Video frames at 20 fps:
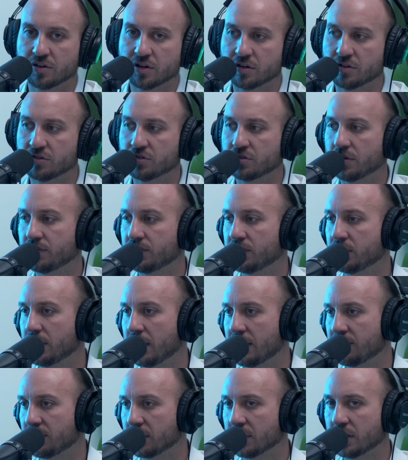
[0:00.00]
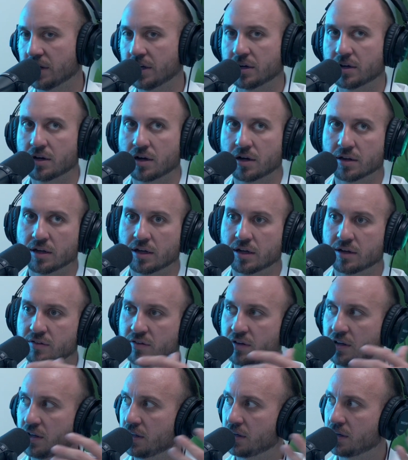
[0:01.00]
So if you have a link on
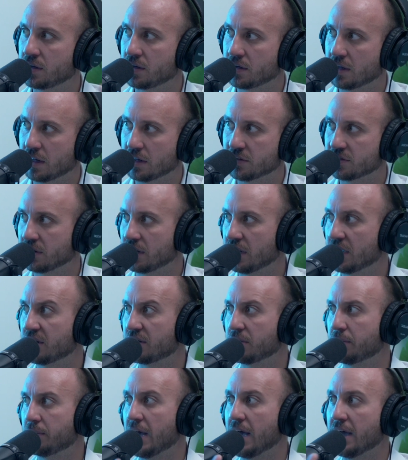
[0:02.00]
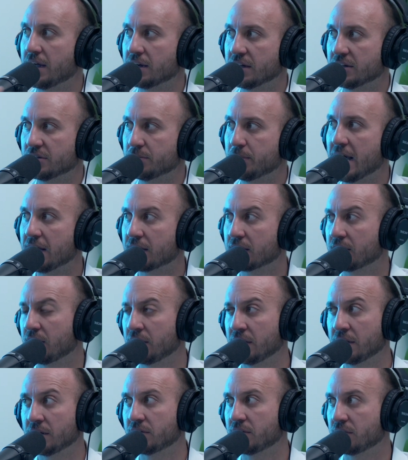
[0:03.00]
LinkedIn that's
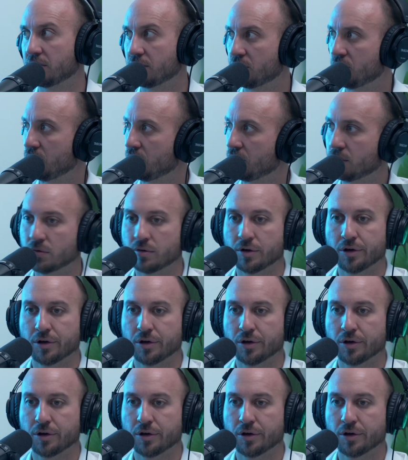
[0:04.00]
backlinked to